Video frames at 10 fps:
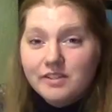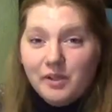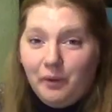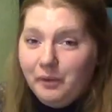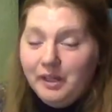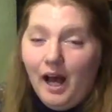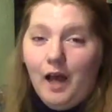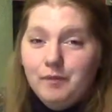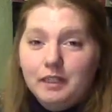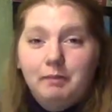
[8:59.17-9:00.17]
So,
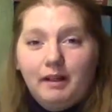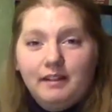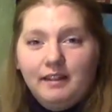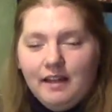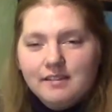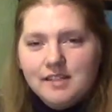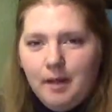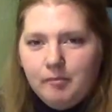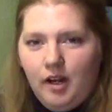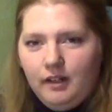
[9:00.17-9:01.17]
I'm expecting that this
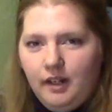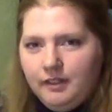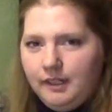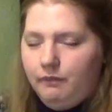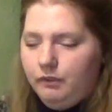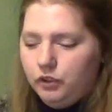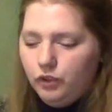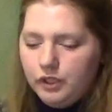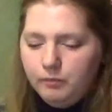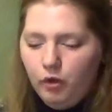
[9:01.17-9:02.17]
time around, and I think I will
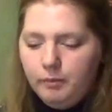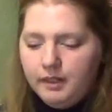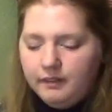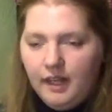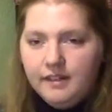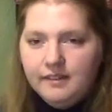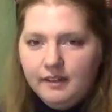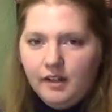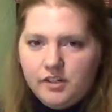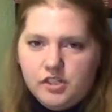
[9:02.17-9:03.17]
enjoy them more because I
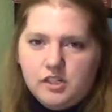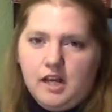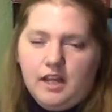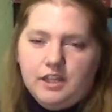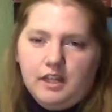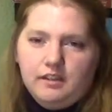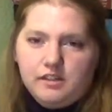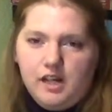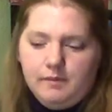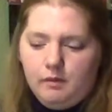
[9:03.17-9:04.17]
did. And I think at the
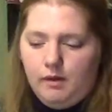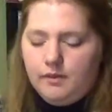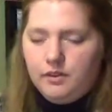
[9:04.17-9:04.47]
time there were